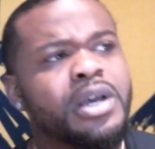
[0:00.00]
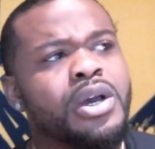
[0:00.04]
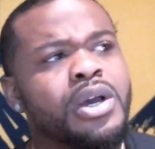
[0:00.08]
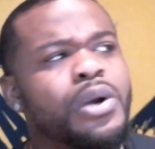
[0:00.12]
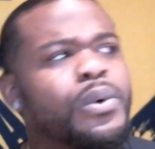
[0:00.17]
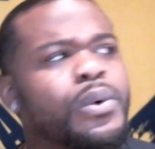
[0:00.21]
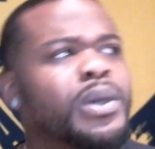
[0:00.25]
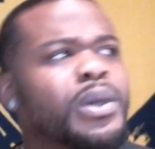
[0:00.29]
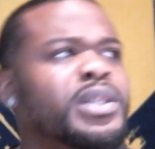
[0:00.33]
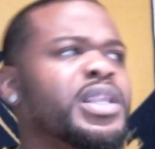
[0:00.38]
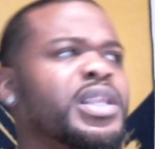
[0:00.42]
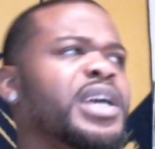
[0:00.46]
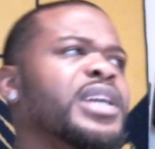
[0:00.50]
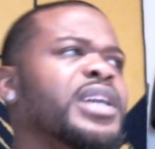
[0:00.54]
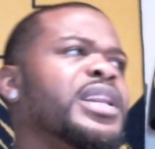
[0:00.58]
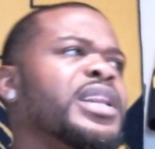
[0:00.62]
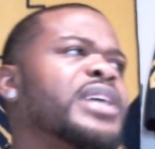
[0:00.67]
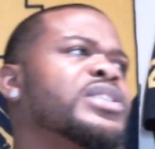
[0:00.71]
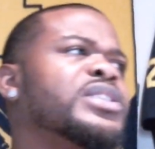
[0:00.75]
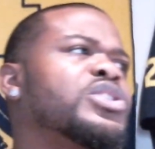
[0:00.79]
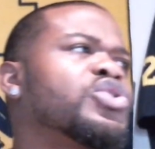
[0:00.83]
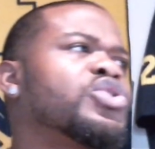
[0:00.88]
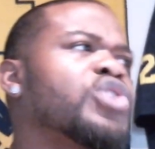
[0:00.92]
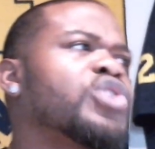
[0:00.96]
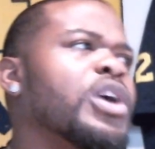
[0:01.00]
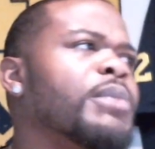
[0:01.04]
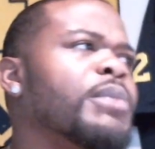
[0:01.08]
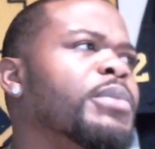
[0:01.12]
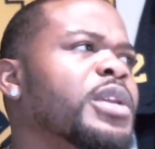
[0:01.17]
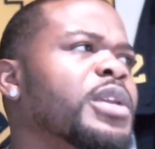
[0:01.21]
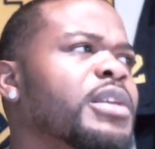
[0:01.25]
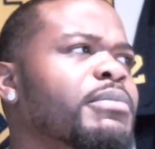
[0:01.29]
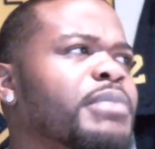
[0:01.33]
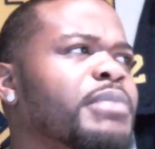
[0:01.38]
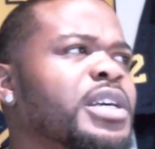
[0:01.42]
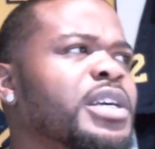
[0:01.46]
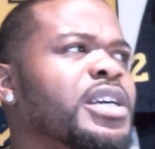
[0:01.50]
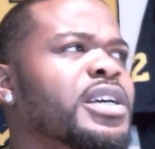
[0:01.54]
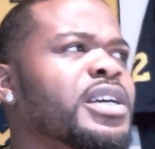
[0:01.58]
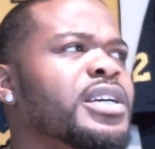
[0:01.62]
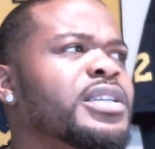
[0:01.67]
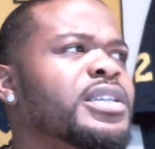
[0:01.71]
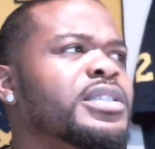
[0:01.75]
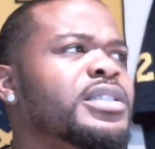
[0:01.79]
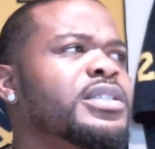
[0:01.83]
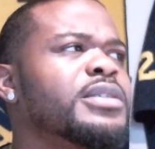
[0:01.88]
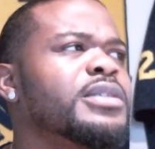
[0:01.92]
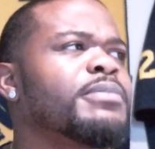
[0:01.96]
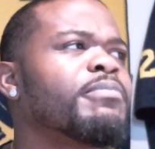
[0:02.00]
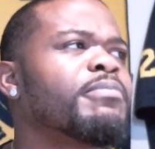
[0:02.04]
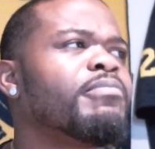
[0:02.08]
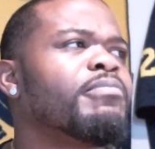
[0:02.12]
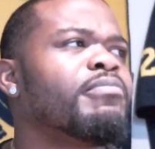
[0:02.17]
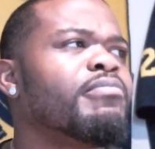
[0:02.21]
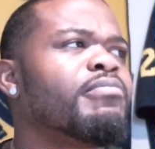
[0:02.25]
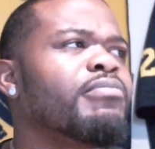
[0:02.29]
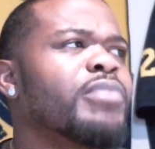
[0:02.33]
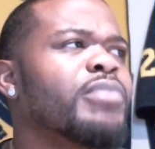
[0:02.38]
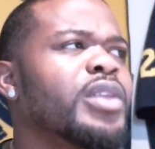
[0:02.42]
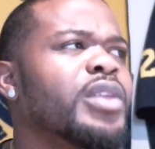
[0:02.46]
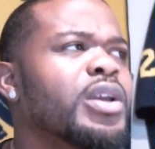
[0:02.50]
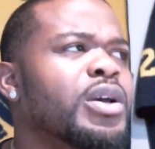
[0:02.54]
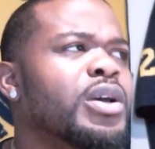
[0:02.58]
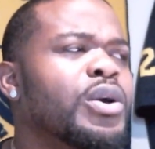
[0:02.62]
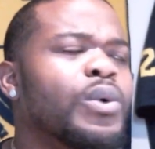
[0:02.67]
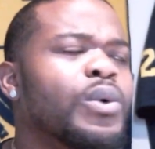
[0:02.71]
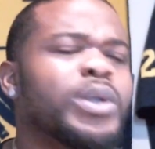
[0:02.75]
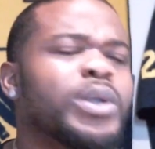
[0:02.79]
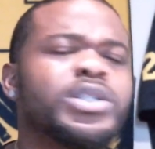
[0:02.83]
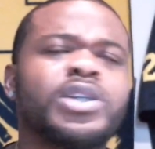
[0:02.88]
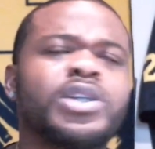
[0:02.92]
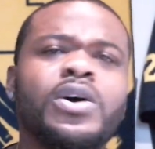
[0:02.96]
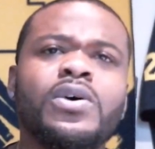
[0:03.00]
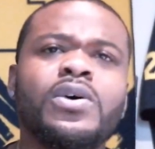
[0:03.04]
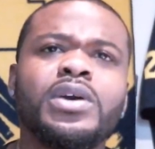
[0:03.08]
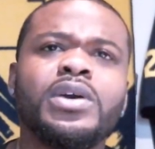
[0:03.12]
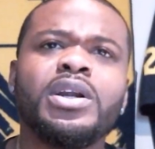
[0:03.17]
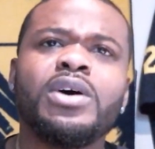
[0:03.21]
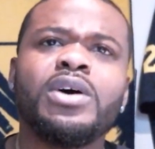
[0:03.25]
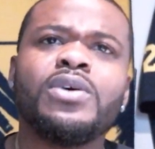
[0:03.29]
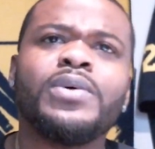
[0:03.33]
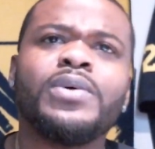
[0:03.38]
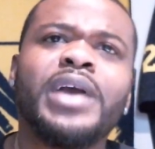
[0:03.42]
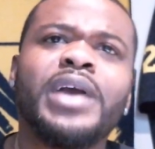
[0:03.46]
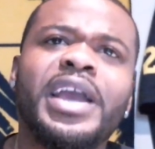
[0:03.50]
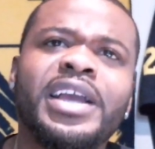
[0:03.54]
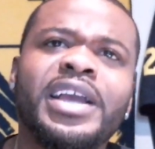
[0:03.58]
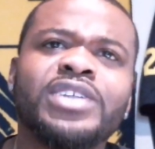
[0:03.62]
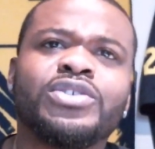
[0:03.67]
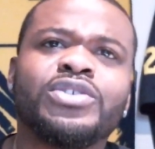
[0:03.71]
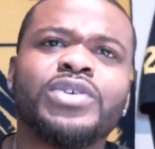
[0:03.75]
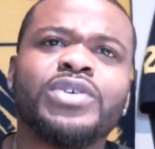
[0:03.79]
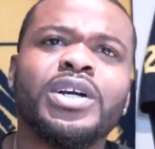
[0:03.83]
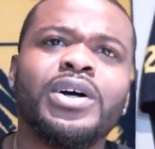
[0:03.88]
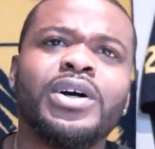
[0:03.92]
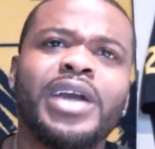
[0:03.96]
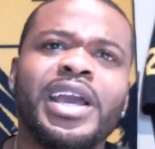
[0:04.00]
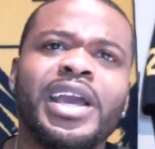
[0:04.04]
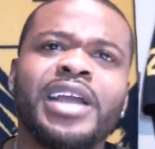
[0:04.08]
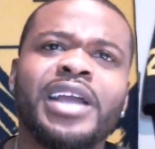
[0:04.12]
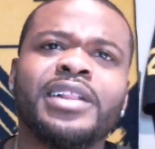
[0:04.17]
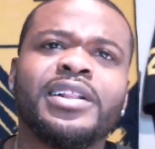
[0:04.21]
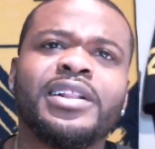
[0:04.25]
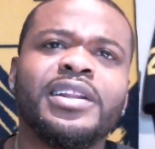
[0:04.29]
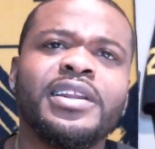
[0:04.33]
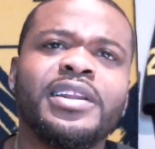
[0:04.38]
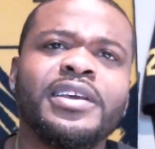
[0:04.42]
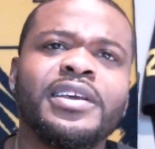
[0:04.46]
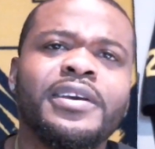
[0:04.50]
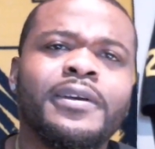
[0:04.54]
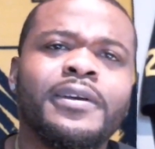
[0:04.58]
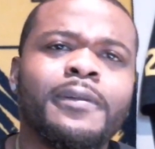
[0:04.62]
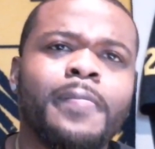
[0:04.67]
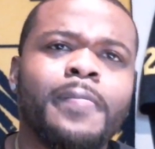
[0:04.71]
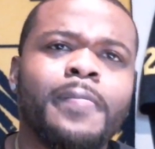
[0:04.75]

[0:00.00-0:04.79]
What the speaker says: One thing that's troubling me is, what's going on with Andrell Anthony?